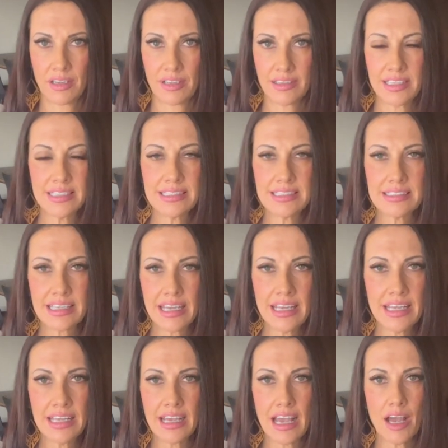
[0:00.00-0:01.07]
This is
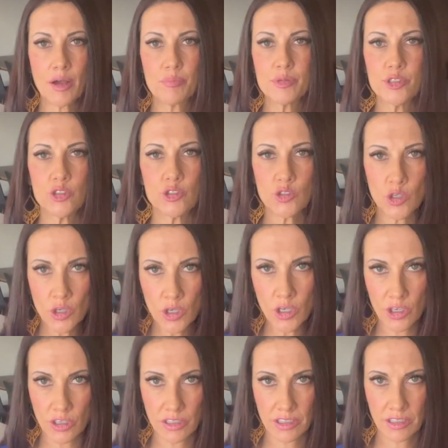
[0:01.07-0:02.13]
getting
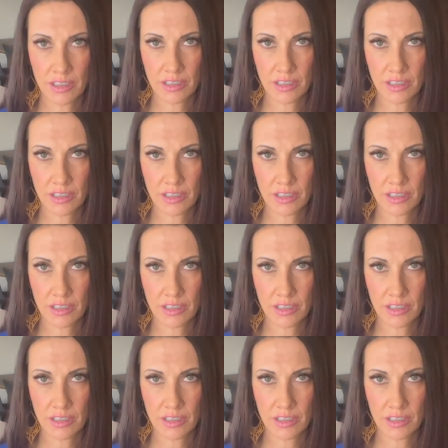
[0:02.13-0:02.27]
absurd.